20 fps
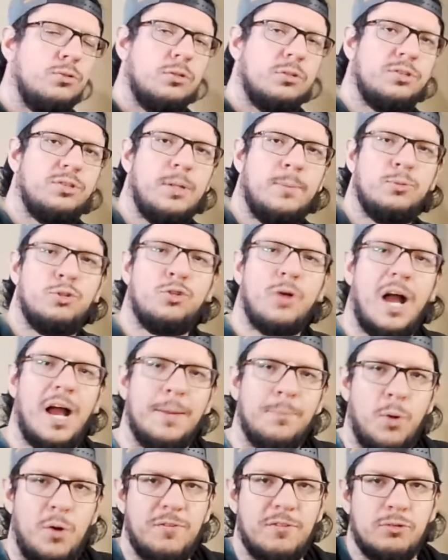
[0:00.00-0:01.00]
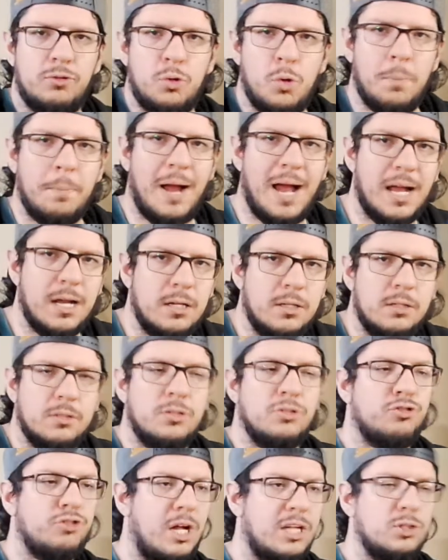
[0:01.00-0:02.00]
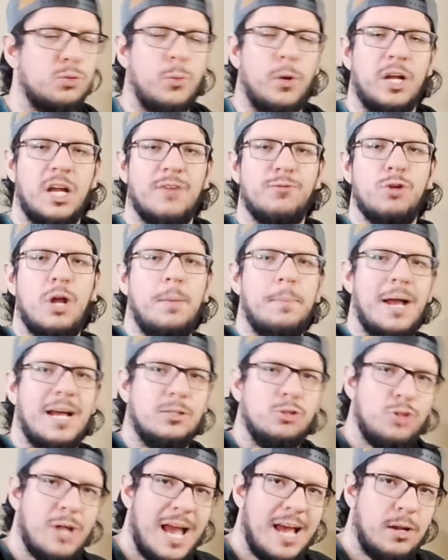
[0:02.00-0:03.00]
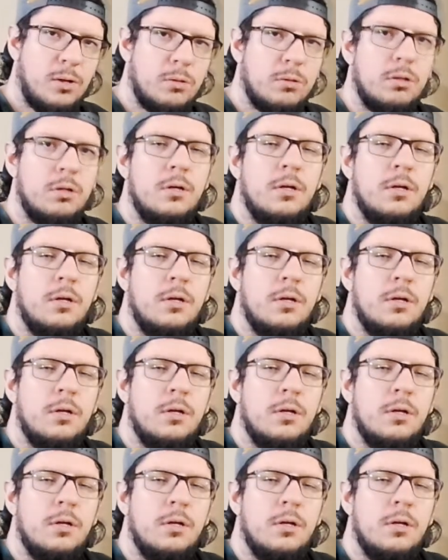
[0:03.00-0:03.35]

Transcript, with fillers: subscribe over to my Sanctuary of Rayman channel.